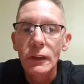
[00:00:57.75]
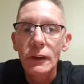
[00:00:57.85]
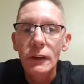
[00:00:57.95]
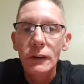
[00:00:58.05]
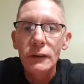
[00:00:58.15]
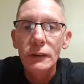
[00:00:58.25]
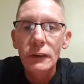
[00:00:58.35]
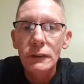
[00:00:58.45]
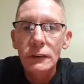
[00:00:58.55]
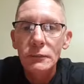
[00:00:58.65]
I
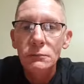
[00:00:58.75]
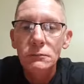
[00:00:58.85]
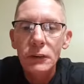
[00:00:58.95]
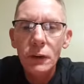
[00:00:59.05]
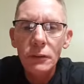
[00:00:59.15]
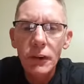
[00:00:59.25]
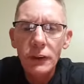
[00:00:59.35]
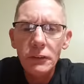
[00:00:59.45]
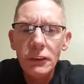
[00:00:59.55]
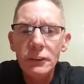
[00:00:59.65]
am going
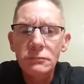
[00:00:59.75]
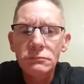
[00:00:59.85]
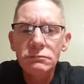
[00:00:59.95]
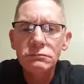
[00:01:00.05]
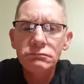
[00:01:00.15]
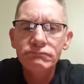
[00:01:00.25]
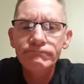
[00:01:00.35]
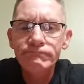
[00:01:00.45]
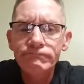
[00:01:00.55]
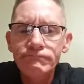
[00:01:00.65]
live again.
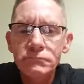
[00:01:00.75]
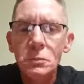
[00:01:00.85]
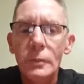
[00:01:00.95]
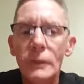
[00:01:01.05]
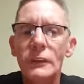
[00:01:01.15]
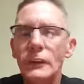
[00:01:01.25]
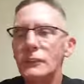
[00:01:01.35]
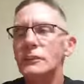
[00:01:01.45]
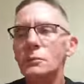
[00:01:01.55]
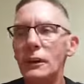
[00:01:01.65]
In
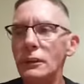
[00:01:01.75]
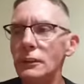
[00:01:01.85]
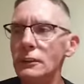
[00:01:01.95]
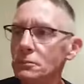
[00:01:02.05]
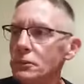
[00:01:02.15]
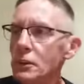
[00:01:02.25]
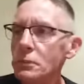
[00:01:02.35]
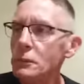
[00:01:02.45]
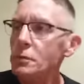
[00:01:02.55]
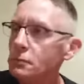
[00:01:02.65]
case somebody, some
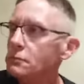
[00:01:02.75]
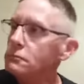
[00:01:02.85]
people